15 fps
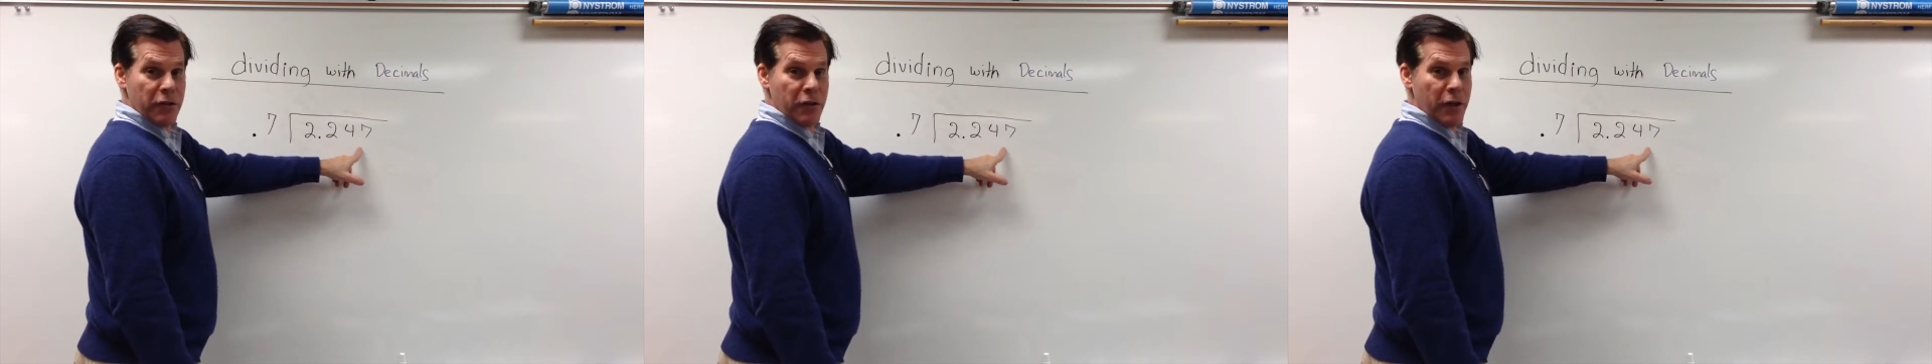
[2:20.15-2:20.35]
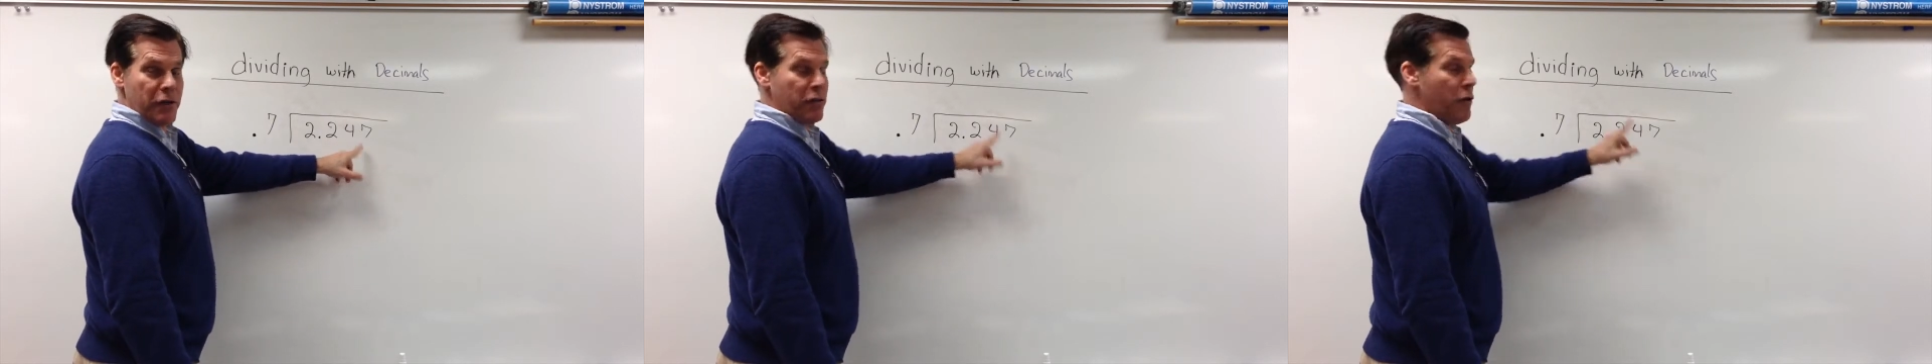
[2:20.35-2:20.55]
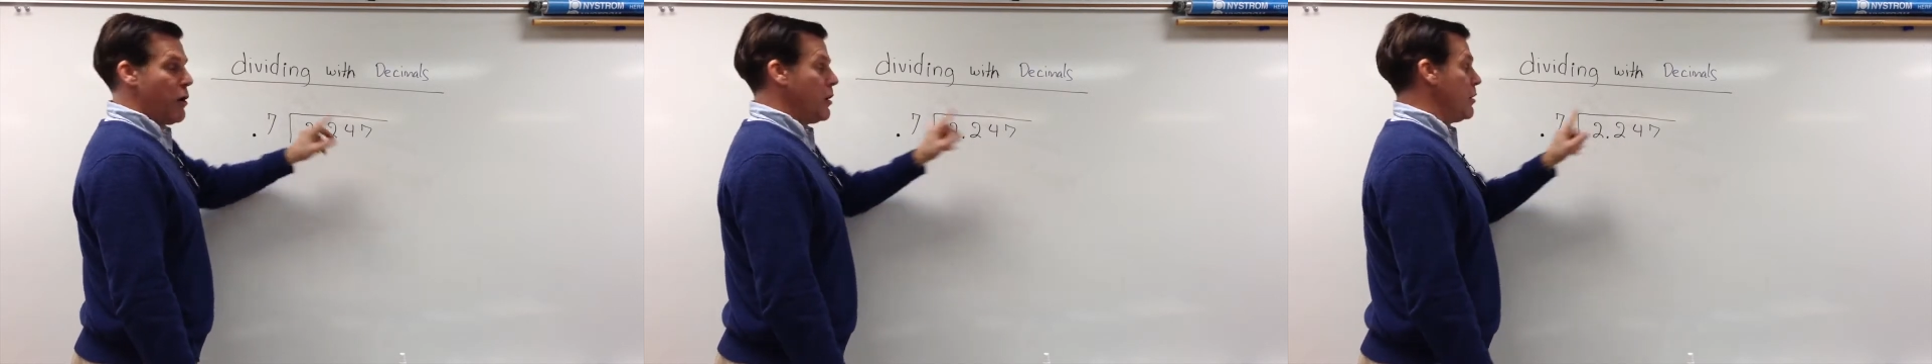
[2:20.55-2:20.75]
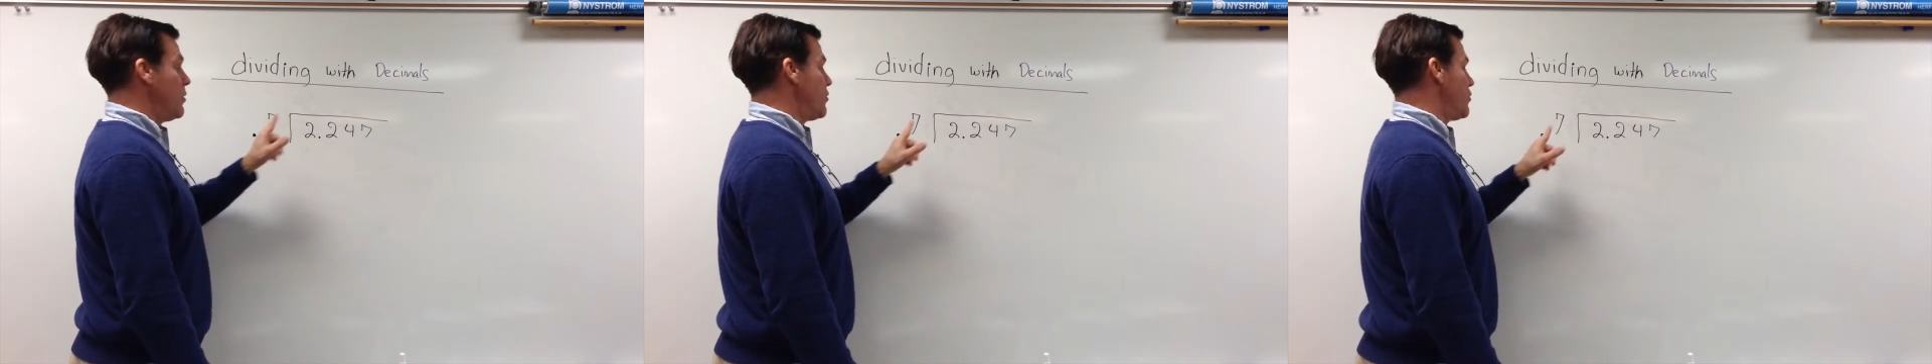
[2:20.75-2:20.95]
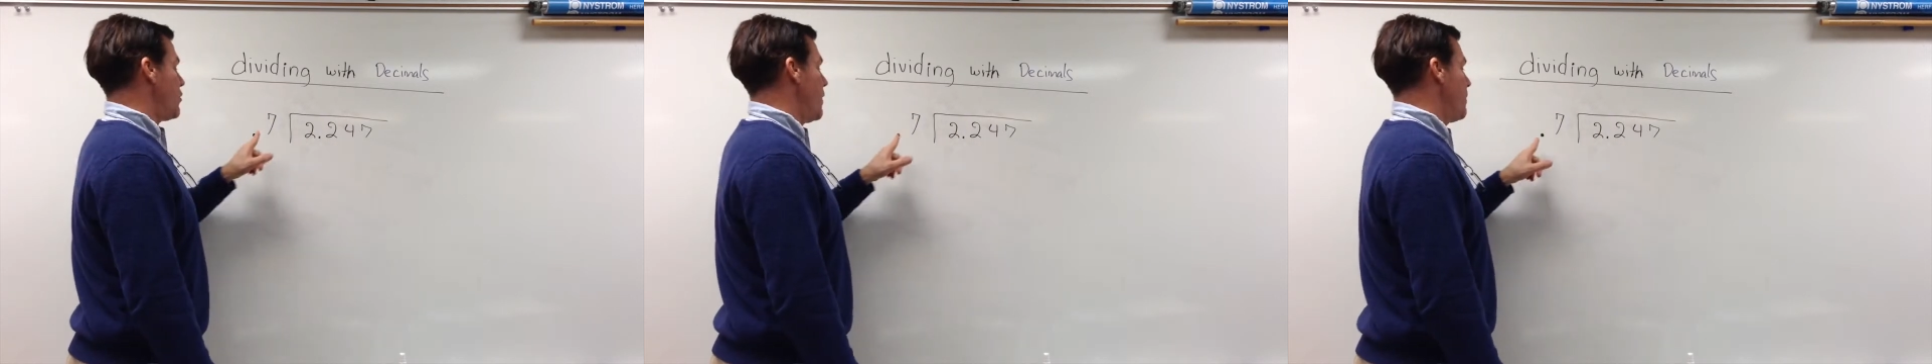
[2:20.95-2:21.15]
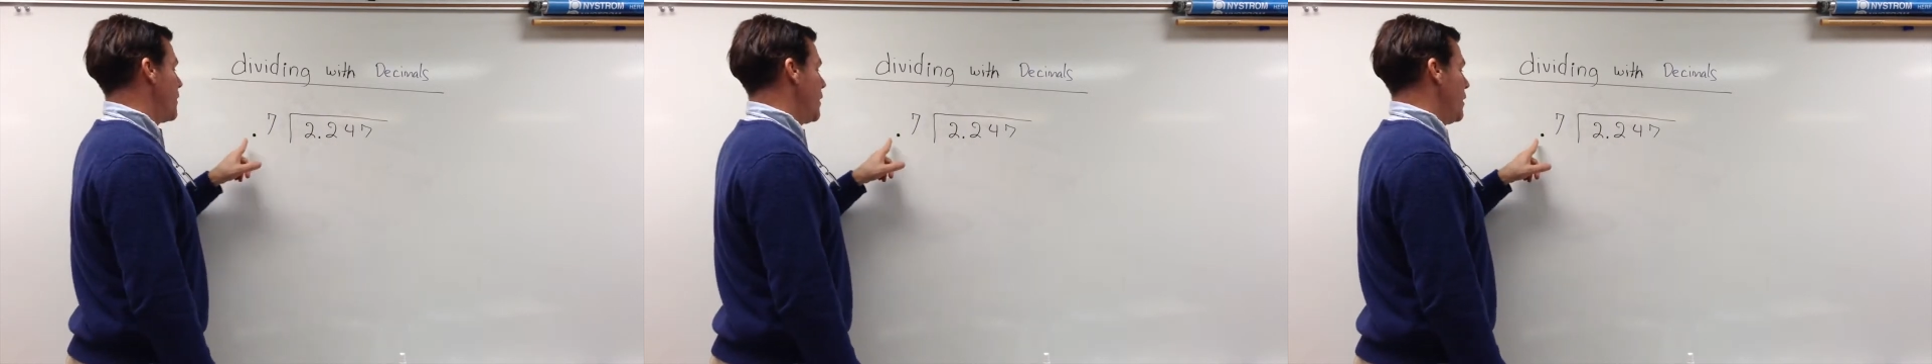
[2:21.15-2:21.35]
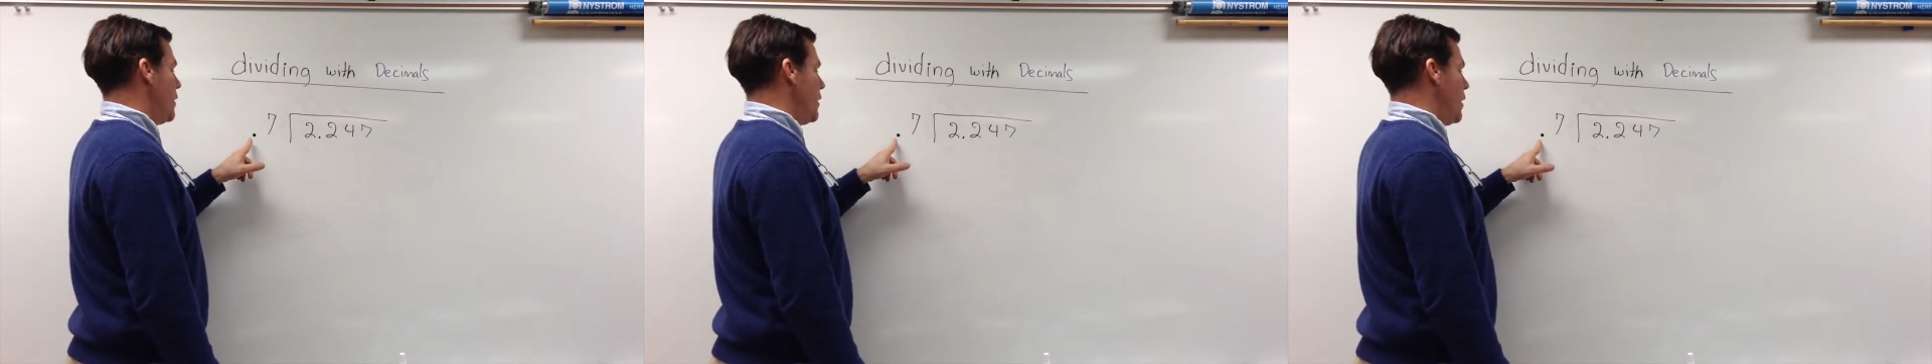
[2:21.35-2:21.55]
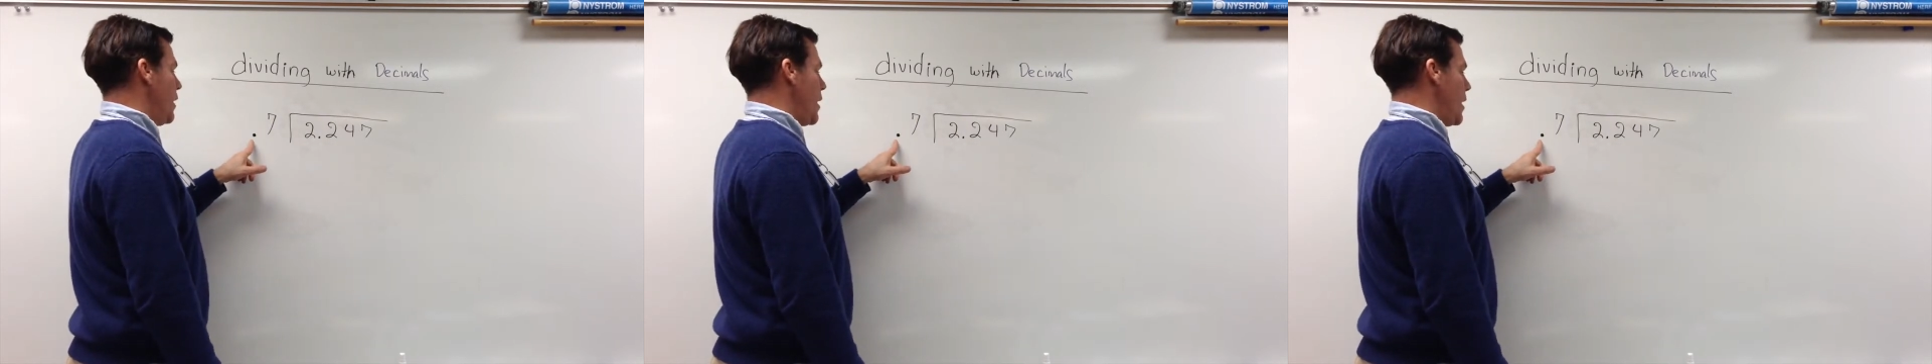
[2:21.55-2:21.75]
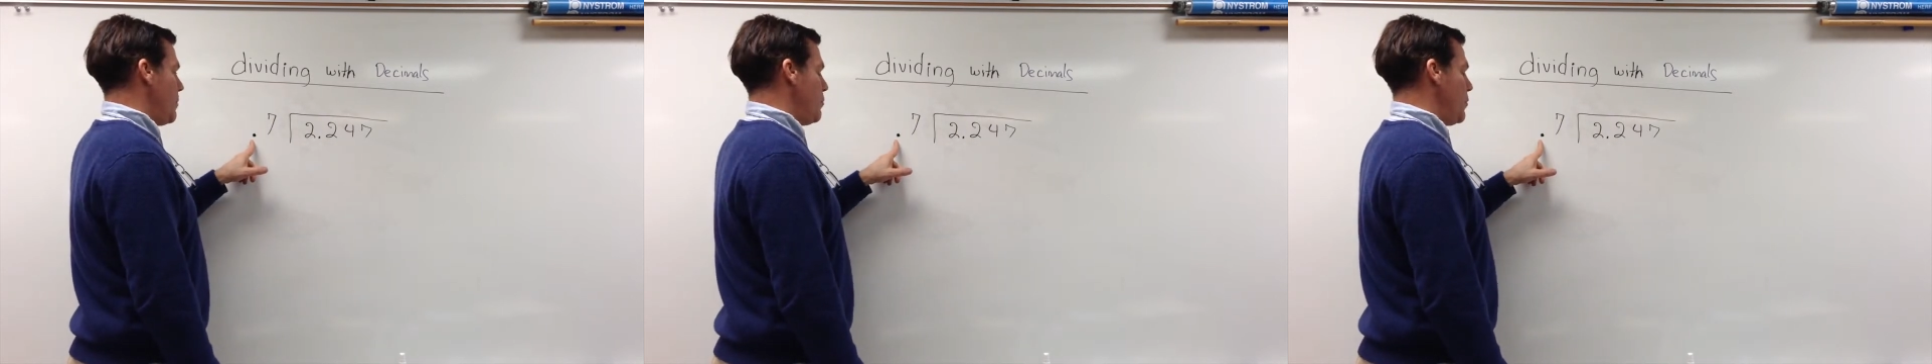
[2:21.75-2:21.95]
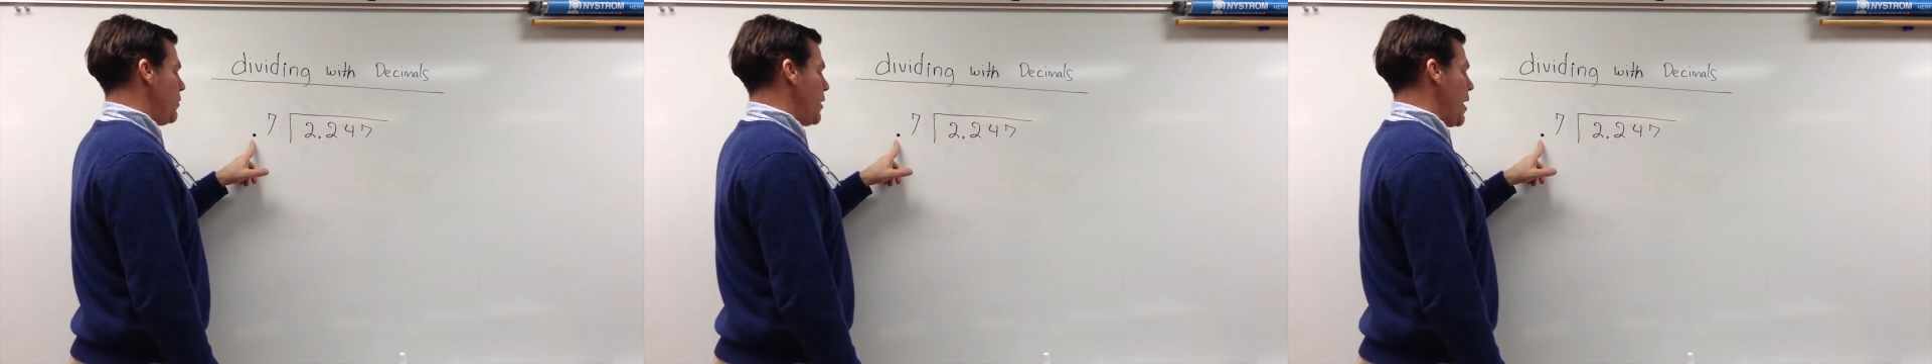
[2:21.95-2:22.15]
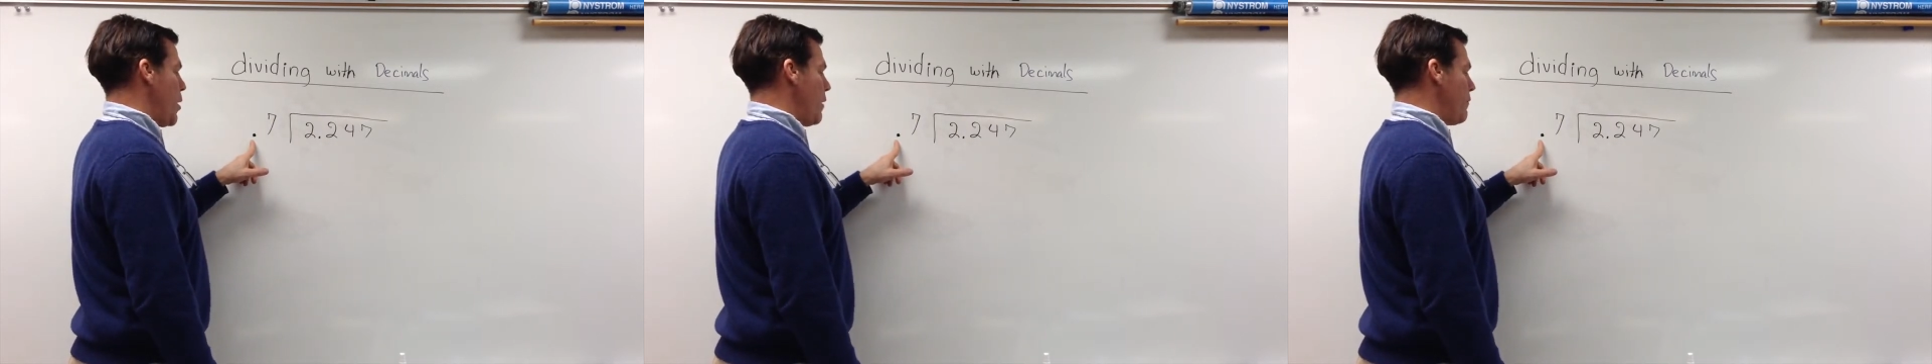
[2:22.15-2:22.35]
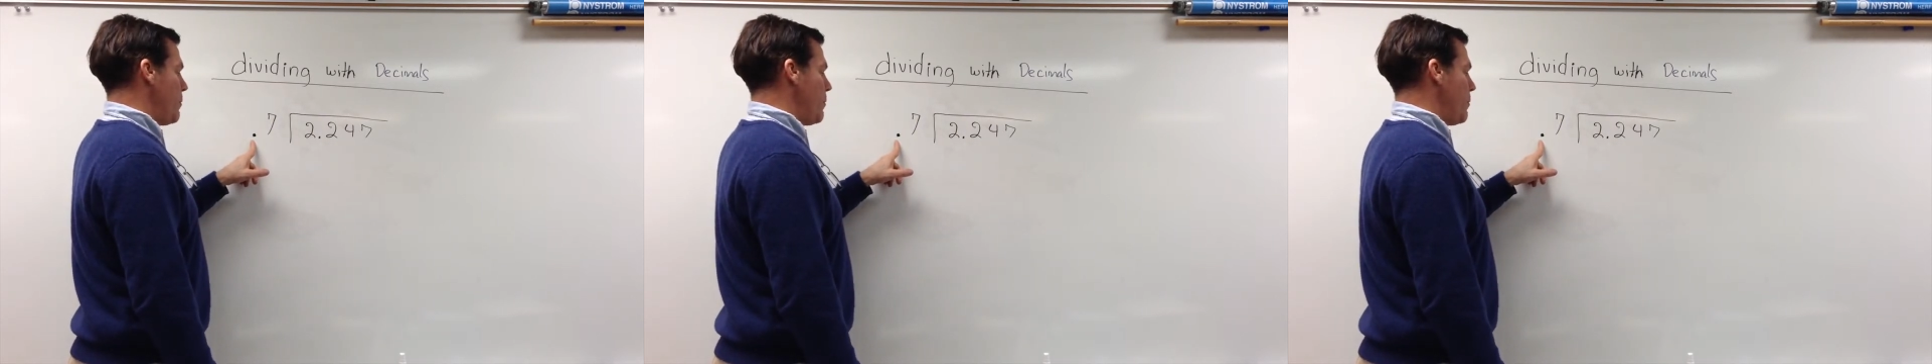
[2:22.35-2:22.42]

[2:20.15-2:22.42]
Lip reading: As long as however